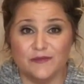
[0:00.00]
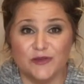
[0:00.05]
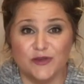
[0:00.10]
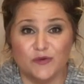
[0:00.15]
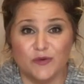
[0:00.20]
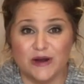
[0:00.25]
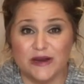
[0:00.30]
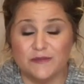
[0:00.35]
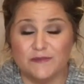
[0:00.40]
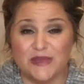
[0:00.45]
You
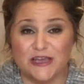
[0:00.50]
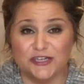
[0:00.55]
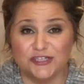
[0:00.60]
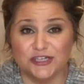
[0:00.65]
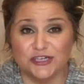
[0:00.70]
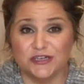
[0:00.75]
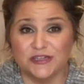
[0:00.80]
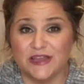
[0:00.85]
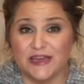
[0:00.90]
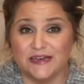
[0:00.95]
want to make
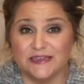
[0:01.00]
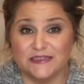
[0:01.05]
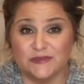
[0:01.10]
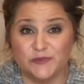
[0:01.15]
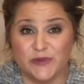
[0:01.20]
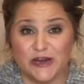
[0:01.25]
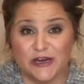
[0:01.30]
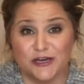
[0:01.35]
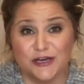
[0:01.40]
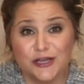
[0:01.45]
sure that it's
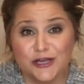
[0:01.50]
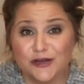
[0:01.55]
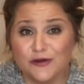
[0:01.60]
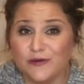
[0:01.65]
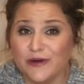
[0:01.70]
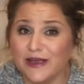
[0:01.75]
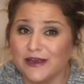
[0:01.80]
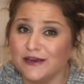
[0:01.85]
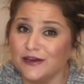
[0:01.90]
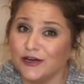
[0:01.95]
brand
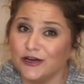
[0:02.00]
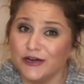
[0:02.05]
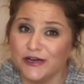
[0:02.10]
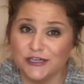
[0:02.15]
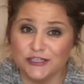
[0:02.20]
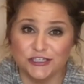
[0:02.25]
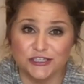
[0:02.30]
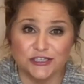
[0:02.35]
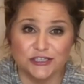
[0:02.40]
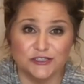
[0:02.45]
new and your
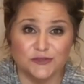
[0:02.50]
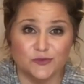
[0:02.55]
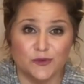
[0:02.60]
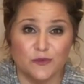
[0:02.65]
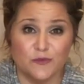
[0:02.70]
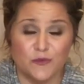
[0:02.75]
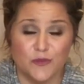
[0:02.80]
insurance will